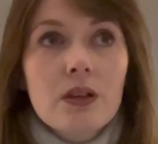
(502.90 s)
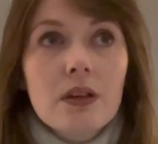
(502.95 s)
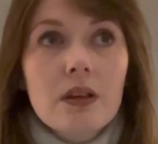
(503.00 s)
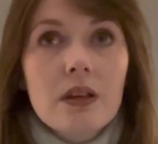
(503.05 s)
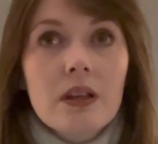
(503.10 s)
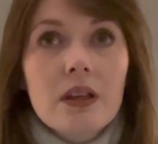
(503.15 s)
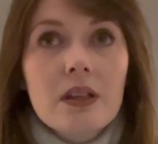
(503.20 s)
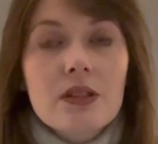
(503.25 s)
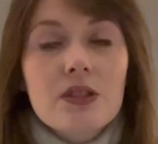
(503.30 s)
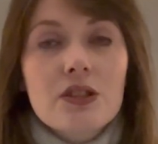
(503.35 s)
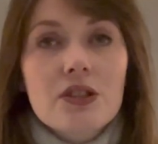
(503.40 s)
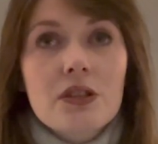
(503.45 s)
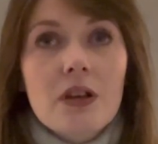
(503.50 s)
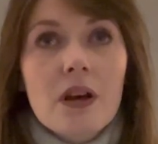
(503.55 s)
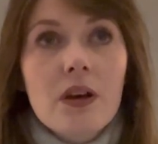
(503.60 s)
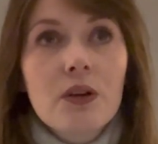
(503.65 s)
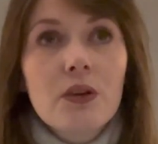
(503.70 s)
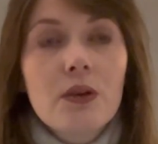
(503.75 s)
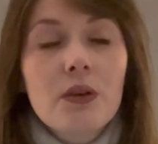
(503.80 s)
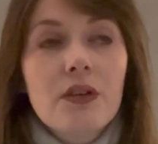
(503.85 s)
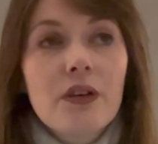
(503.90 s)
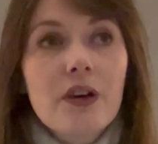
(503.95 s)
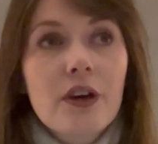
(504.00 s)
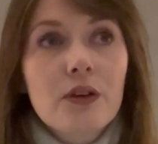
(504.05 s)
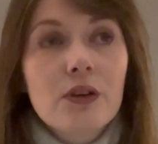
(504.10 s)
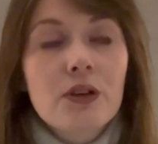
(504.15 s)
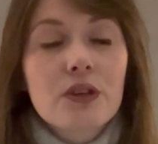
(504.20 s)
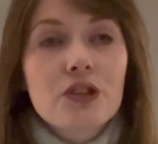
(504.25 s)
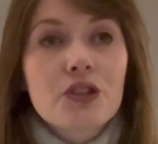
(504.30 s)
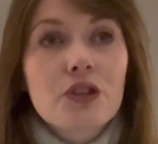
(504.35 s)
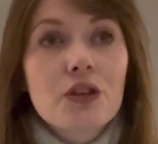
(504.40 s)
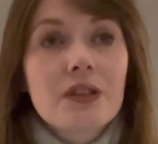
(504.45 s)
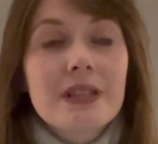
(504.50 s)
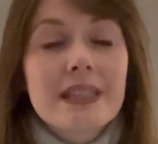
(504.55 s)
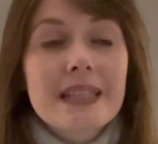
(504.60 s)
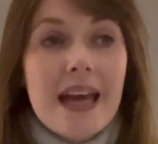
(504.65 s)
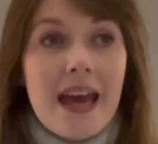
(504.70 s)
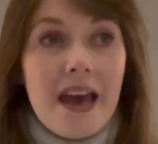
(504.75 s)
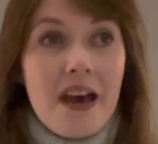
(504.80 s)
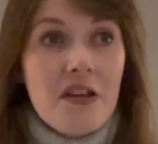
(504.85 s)
it's so focused on
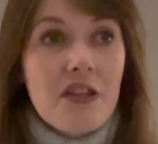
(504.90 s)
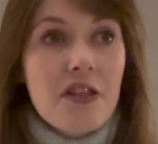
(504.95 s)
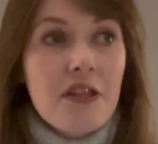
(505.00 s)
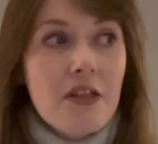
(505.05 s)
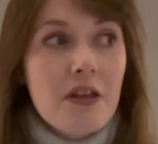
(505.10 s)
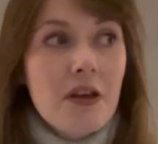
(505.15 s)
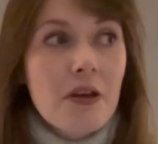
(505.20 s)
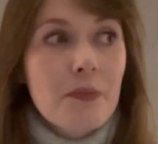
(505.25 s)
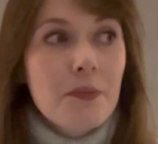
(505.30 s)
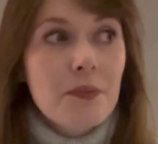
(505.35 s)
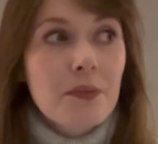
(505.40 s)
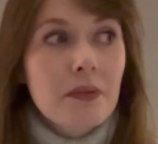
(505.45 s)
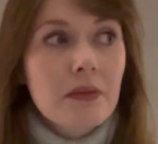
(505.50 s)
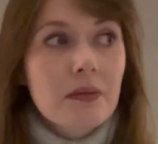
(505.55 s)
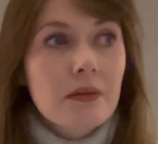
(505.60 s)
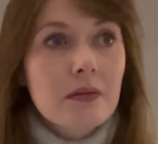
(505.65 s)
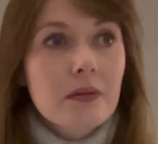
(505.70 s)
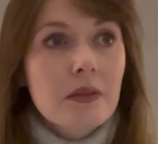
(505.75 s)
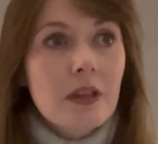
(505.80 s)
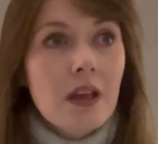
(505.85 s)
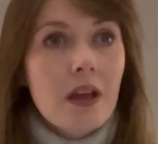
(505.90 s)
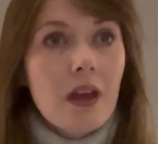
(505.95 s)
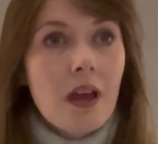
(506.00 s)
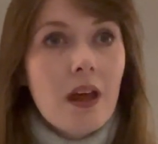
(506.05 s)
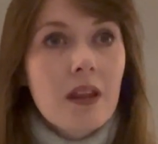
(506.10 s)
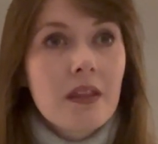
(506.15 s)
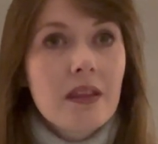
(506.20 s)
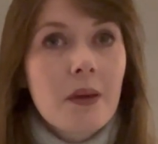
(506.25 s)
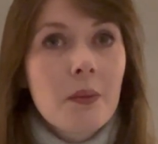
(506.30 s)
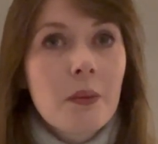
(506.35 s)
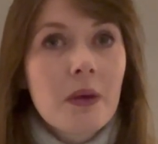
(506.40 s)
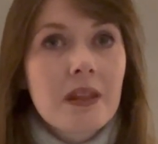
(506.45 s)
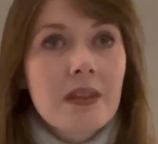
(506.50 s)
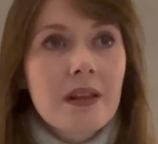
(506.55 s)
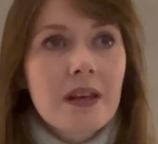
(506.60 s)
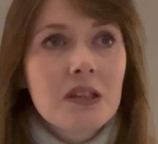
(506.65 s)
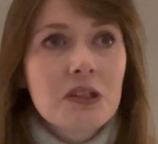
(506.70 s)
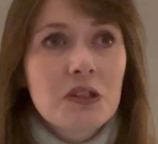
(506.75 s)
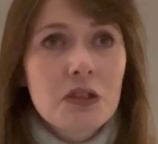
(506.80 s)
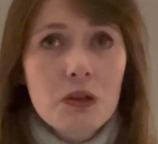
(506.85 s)
death. And then when
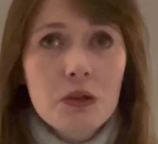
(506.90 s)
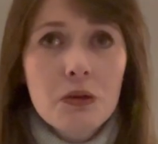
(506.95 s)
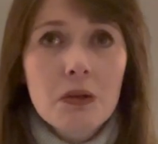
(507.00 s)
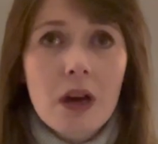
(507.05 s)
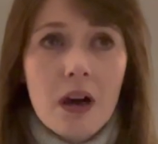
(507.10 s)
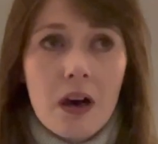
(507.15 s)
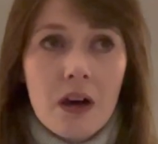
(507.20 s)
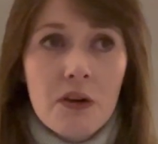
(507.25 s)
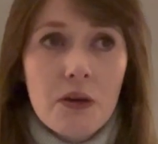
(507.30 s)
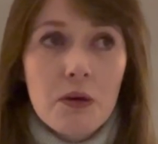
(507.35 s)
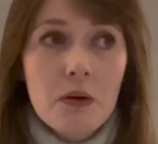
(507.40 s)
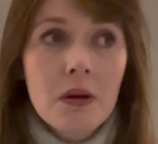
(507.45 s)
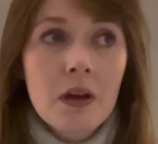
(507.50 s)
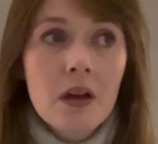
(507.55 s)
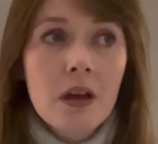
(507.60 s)
they do go,